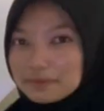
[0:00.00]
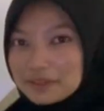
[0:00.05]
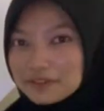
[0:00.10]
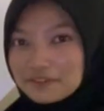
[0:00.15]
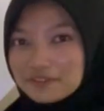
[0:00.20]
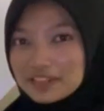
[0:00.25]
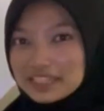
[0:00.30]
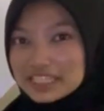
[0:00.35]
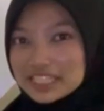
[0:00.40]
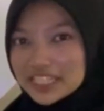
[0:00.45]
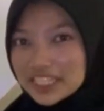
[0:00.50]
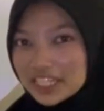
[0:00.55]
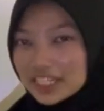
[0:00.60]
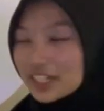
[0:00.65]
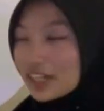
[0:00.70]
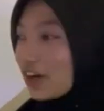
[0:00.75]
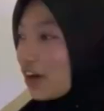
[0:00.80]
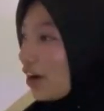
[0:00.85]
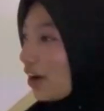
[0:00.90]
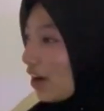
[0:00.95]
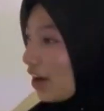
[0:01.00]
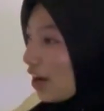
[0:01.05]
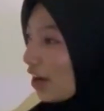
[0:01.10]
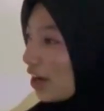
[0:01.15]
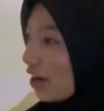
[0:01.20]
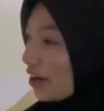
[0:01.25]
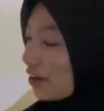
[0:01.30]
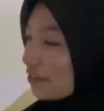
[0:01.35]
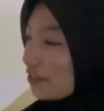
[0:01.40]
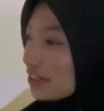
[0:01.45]
main function
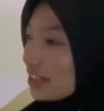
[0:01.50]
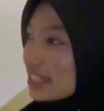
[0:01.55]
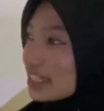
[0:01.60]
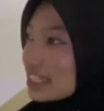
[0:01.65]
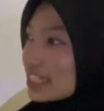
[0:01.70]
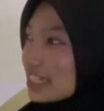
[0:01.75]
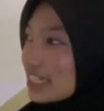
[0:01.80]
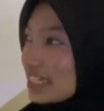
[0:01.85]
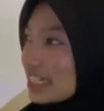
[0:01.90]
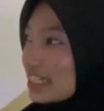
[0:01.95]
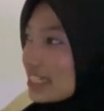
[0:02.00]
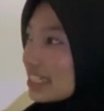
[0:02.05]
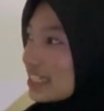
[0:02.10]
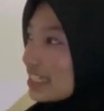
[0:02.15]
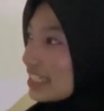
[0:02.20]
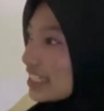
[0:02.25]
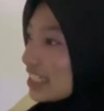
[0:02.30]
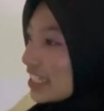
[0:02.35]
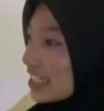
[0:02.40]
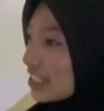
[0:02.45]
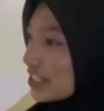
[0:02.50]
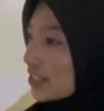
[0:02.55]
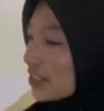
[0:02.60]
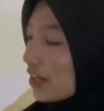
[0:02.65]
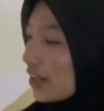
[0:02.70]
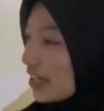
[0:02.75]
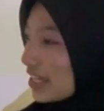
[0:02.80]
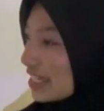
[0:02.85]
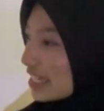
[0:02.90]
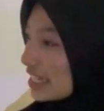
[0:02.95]
of
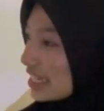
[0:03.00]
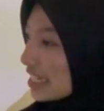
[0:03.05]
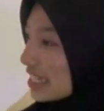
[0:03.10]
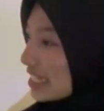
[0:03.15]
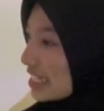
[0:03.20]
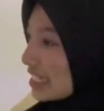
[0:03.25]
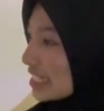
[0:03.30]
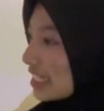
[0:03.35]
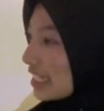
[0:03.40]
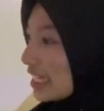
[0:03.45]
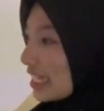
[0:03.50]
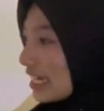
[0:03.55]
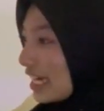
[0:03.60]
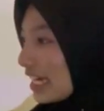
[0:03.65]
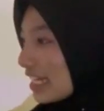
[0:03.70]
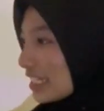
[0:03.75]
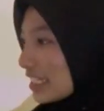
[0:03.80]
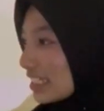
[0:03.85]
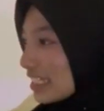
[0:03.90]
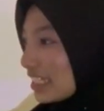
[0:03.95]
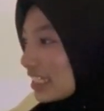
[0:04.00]
chainsaw is cut